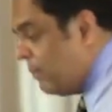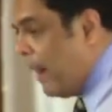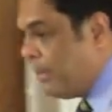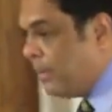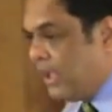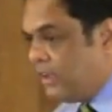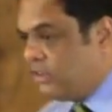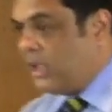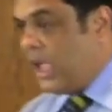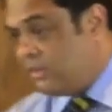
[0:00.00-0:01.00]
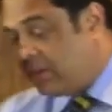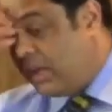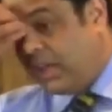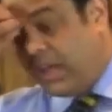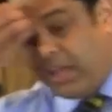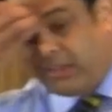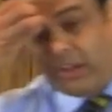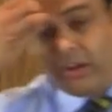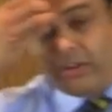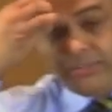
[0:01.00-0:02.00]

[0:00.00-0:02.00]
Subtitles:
the Bible has a lot